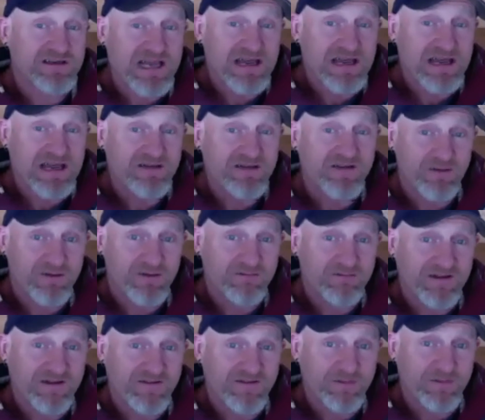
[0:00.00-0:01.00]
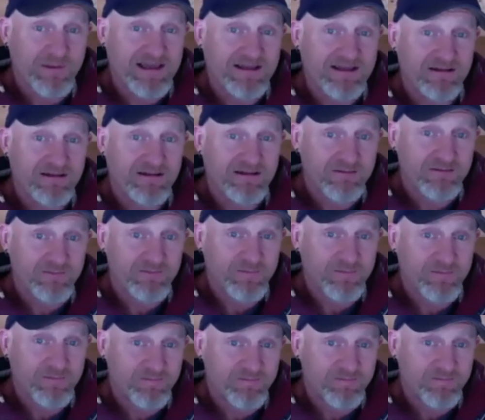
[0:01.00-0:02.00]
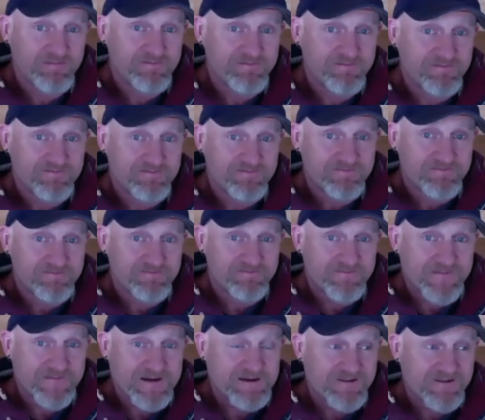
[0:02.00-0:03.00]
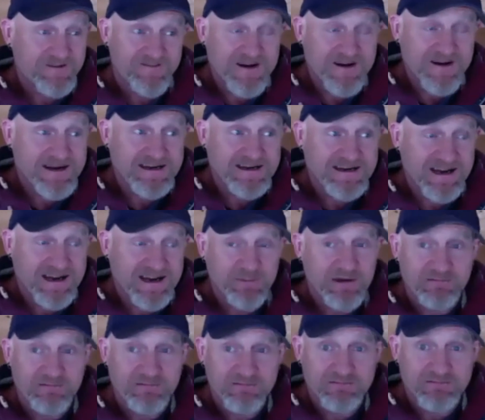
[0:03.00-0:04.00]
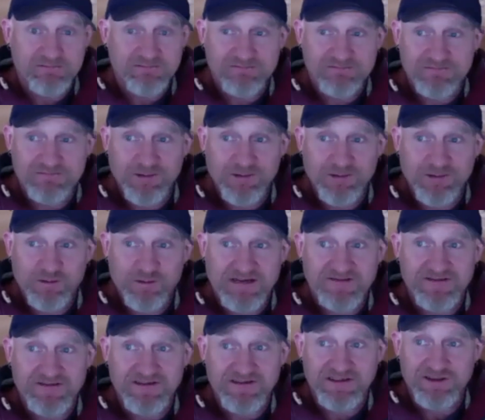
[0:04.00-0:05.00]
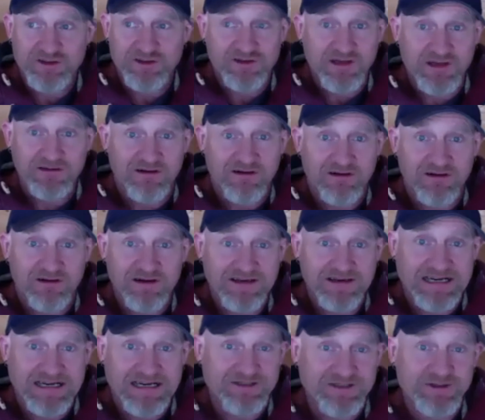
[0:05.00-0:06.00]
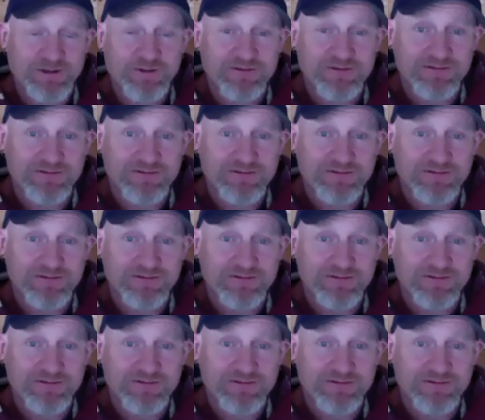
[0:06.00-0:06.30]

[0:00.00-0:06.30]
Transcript: ever if I'm ill because I fucking hate being looked after. I just don't like it at all.